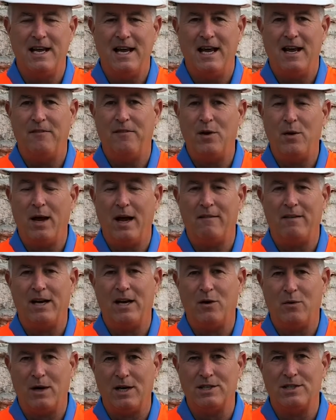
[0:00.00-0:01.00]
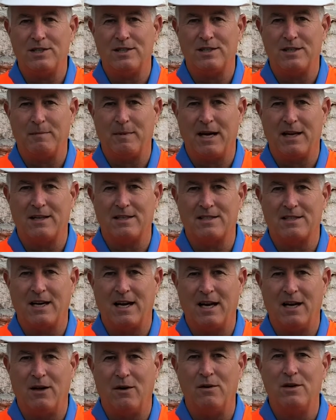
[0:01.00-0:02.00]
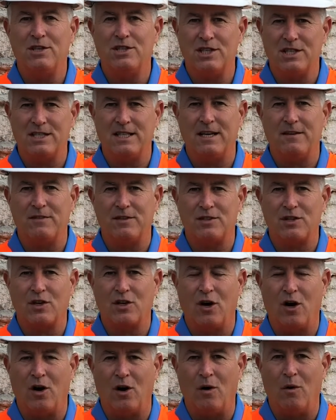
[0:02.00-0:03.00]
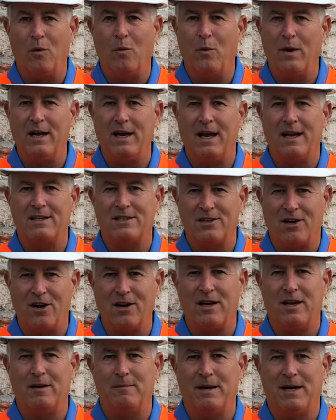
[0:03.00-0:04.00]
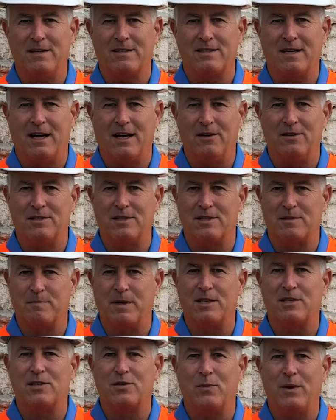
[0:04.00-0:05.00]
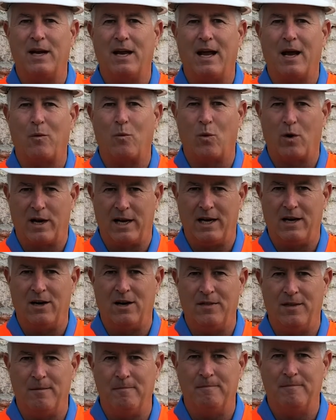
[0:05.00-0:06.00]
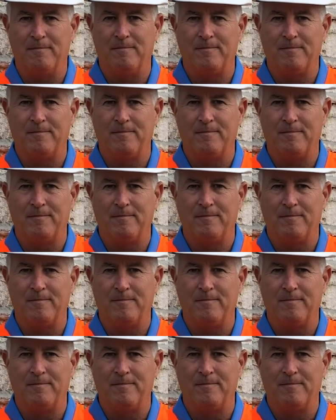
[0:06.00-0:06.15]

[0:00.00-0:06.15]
If you have any questions about a silo, just give us a call. We like talking about silos as much as we like working on them.